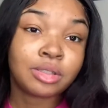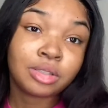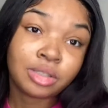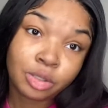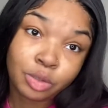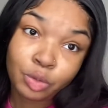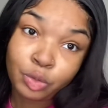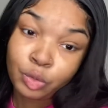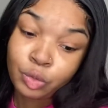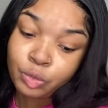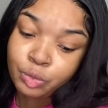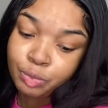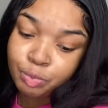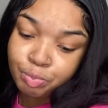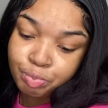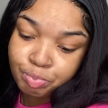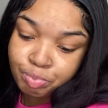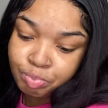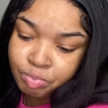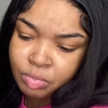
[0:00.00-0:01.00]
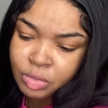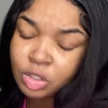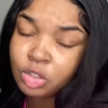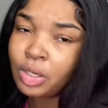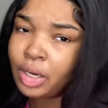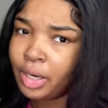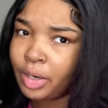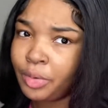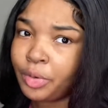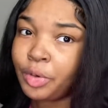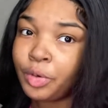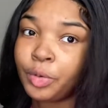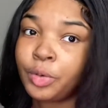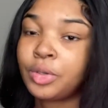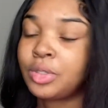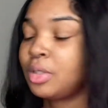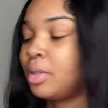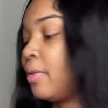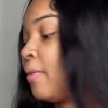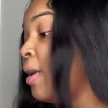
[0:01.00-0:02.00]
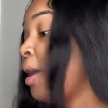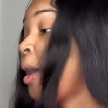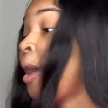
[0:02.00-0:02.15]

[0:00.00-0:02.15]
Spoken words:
to try and record stuff,